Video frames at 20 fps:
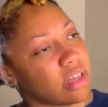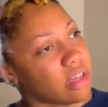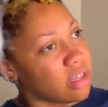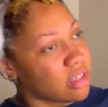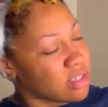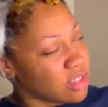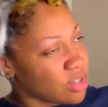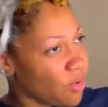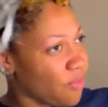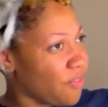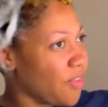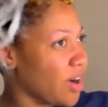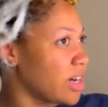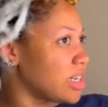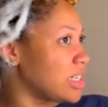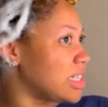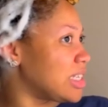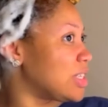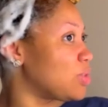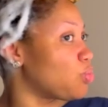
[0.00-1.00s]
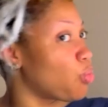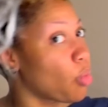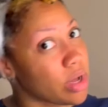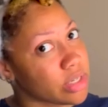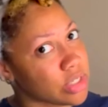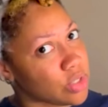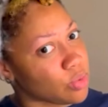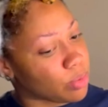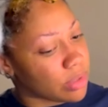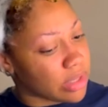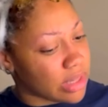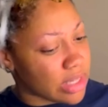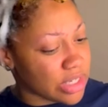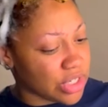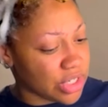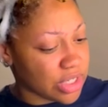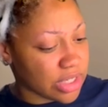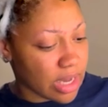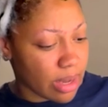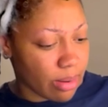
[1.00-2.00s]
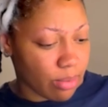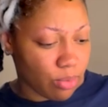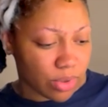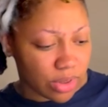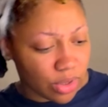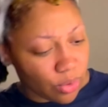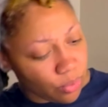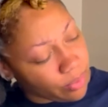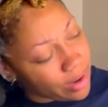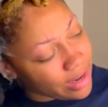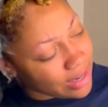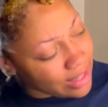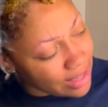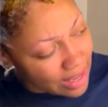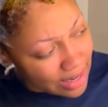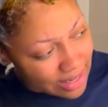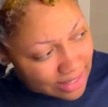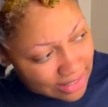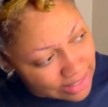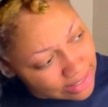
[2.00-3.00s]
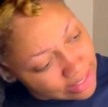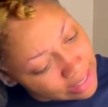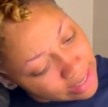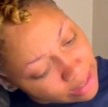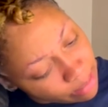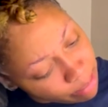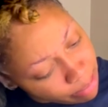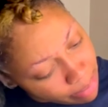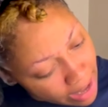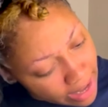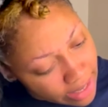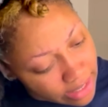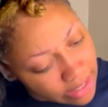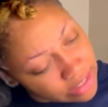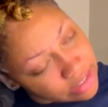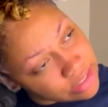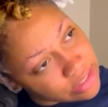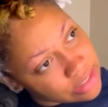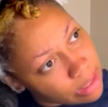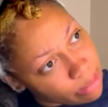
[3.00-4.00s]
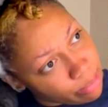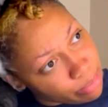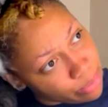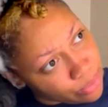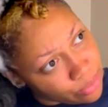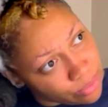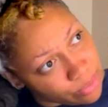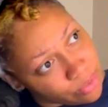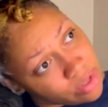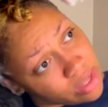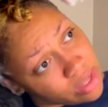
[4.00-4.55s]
so far this is once with this with the Redken Acidic Bonding Shampoo.